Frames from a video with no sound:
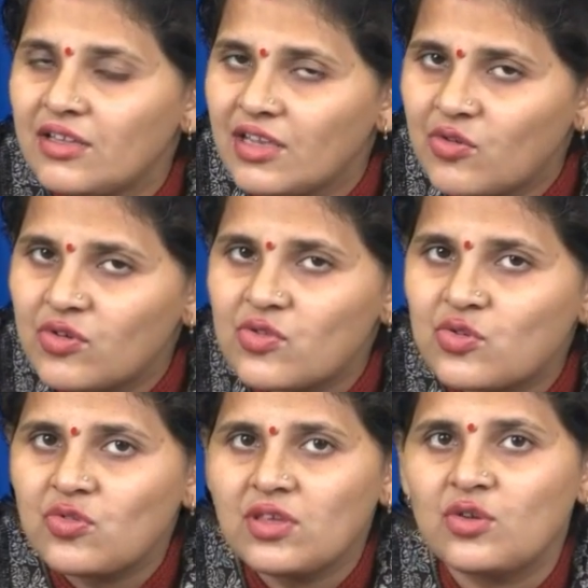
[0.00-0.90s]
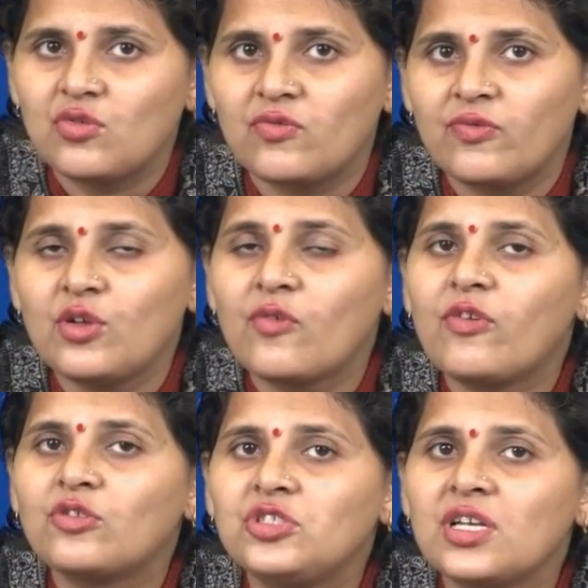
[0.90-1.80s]
equals 0. Your
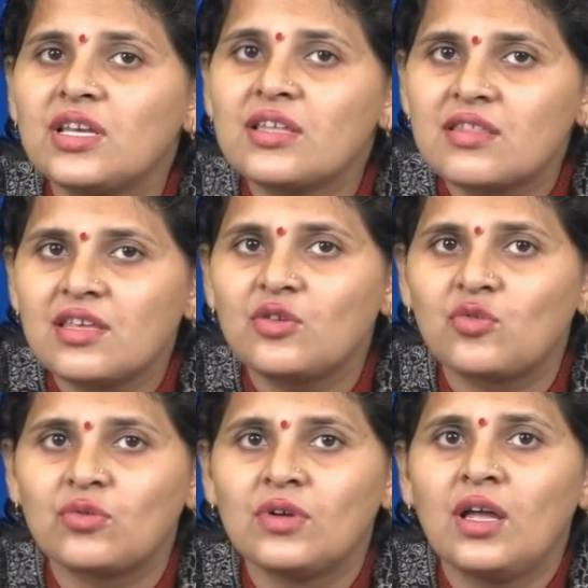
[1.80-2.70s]
function is 0.